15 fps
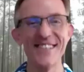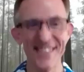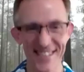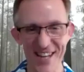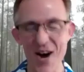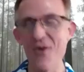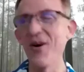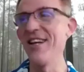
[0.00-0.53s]

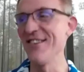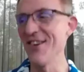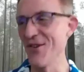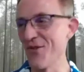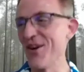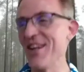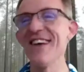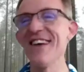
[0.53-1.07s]
so
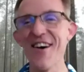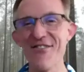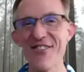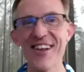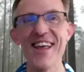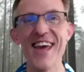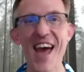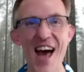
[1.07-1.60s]
we
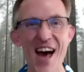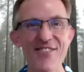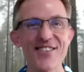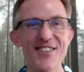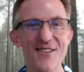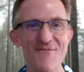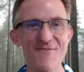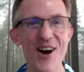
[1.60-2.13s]
definitely have
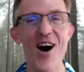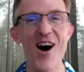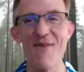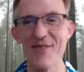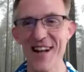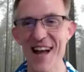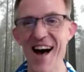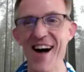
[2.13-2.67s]
some
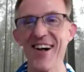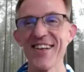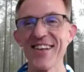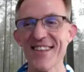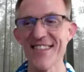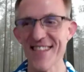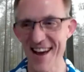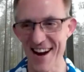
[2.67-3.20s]

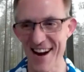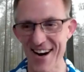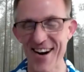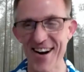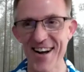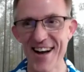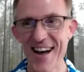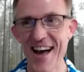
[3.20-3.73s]
commonality
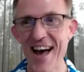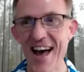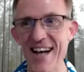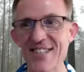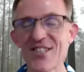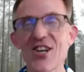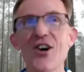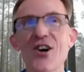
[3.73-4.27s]
there.
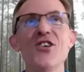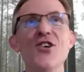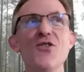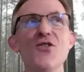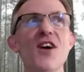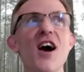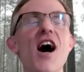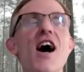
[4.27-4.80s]
And so
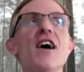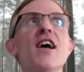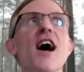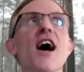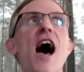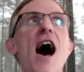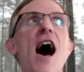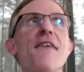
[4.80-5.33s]
you've got
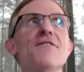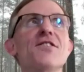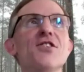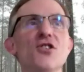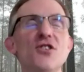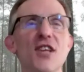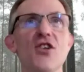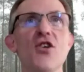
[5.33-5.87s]

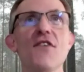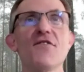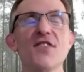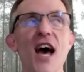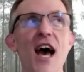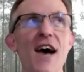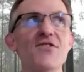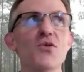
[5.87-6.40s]
you said you have
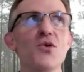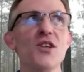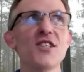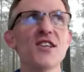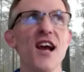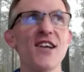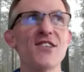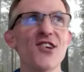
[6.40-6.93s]
half
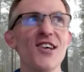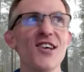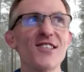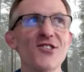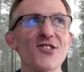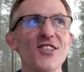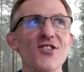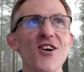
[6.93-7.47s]
Swedish
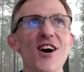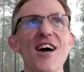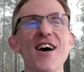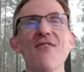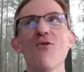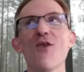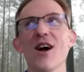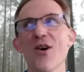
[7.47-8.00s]
ancestry. So I
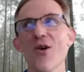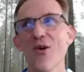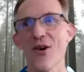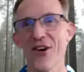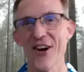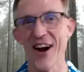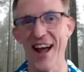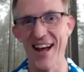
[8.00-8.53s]
have
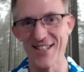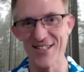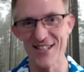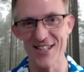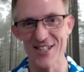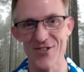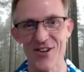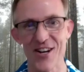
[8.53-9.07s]
1/4
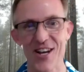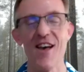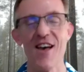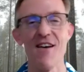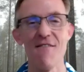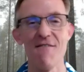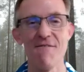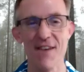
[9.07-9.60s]
ancestry
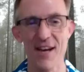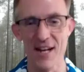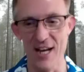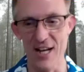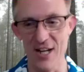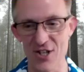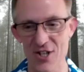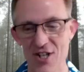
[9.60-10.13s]

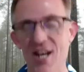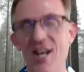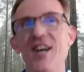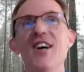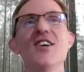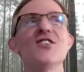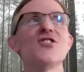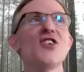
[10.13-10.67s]
Finnish.
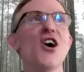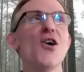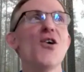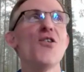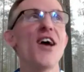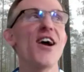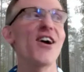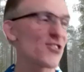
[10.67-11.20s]
So
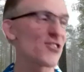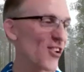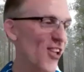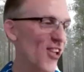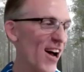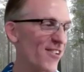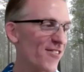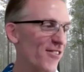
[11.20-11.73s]
there's a
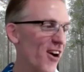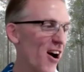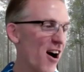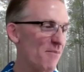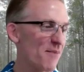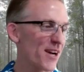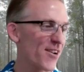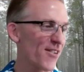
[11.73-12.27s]
lot of
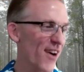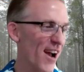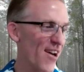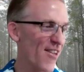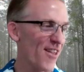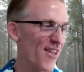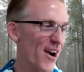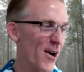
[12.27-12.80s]
common
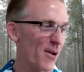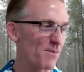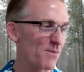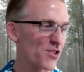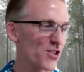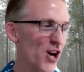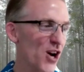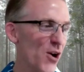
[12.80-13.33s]
ground there.
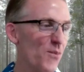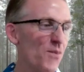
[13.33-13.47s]
So,